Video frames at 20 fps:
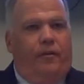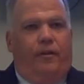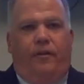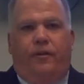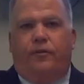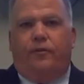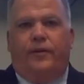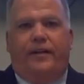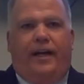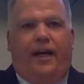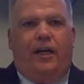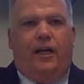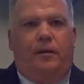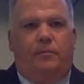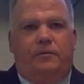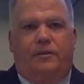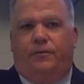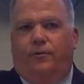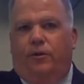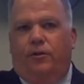Three
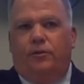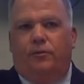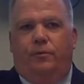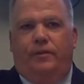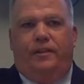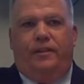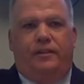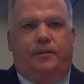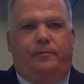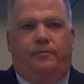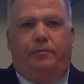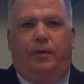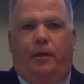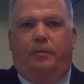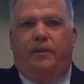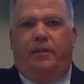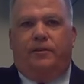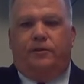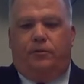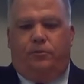items. First one is
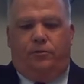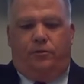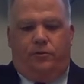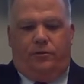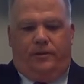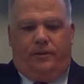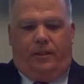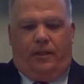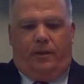public schools.